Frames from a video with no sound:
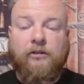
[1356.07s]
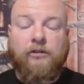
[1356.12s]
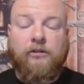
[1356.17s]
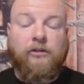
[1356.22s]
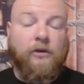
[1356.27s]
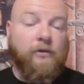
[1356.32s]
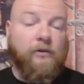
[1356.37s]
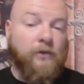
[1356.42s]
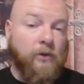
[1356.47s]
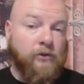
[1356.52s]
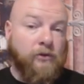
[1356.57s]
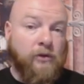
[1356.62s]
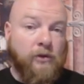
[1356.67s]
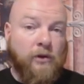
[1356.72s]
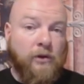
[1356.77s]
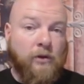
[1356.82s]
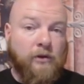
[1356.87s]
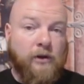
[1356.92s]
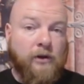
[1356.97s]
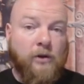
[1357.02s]
So, for those of you who
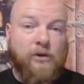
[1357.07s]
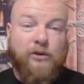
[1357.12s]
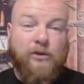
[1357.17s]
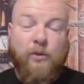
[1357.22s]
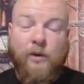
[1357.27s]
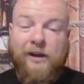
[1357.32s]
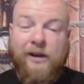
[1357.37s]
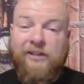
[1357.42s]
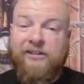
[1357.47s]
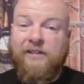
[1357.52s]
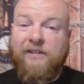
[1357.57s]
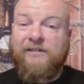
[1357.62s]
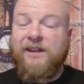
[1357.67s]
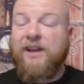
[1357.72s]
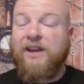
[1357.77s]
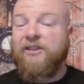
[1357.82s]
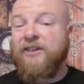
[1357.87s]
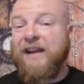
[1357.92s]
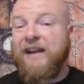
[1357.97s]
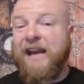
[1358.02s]
don't know,
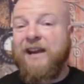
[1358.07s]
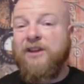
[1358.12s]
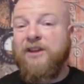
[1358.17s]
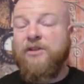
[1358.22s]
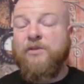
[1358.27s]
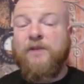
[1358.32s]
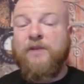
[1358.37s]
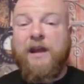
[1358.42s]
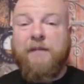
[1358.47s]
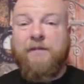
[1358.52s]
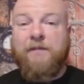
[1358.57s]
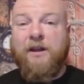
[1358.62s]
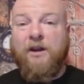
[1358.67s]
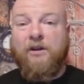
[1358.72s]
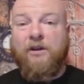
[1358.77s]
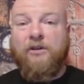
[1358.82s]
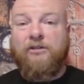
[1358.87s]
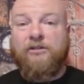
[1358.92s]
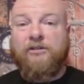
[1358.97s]
2,782 named characters